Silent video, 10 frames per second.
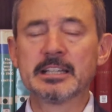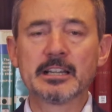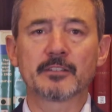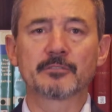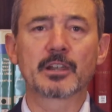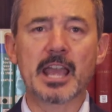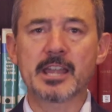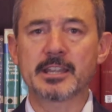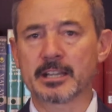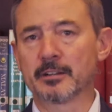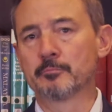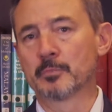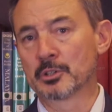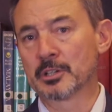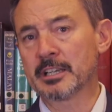of landing a
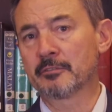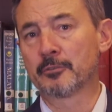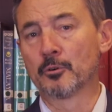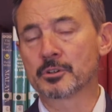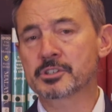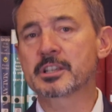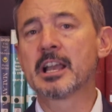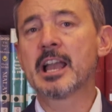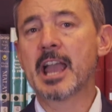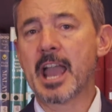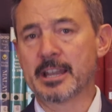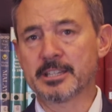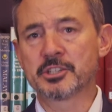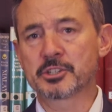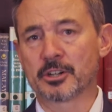marine force at
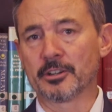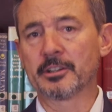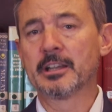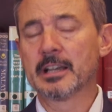Incheon,